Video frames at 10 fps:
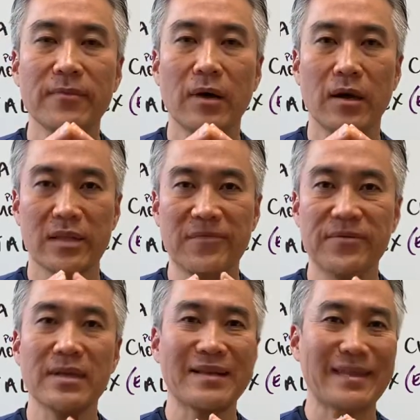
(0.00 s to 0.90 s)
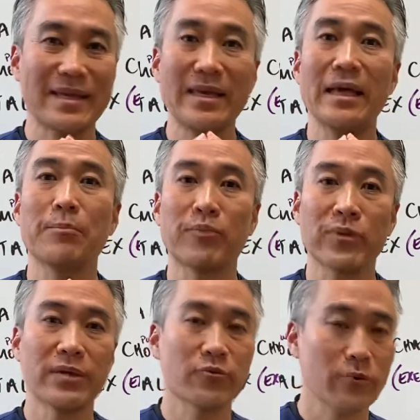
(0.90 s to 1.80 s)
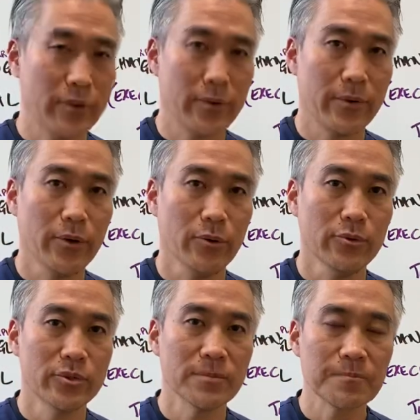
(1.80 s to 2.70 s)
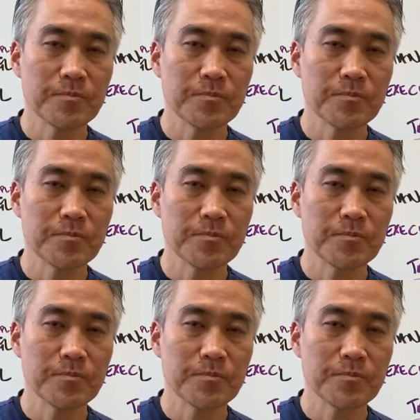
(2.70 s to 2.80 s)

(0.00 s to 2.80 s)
uh, they feel like they can't breathe through their nose.